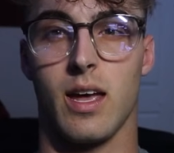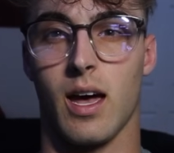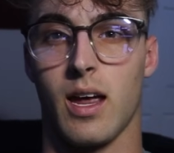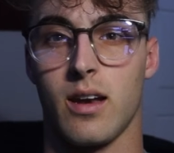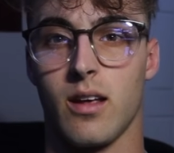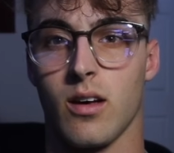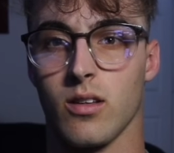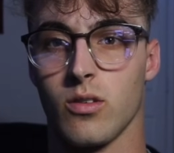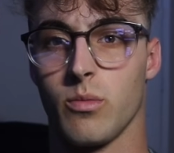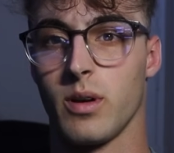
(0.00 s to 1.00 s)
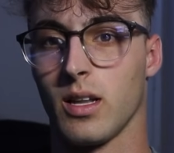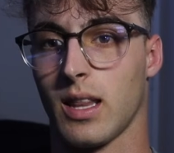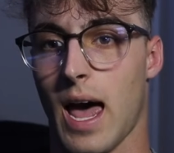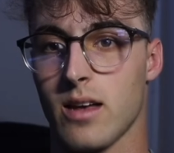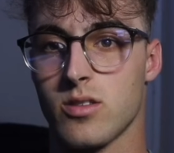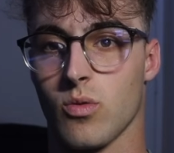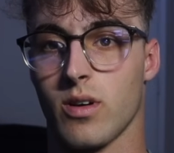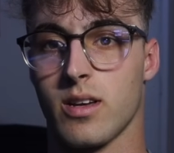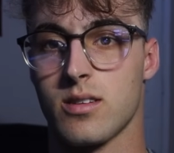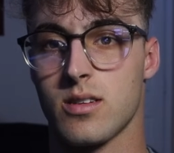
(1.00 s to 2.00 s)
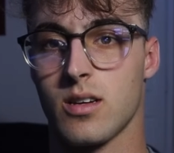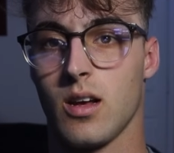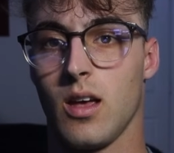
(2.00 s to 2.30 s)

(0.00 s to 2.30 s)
I had a little bit of lat soreness,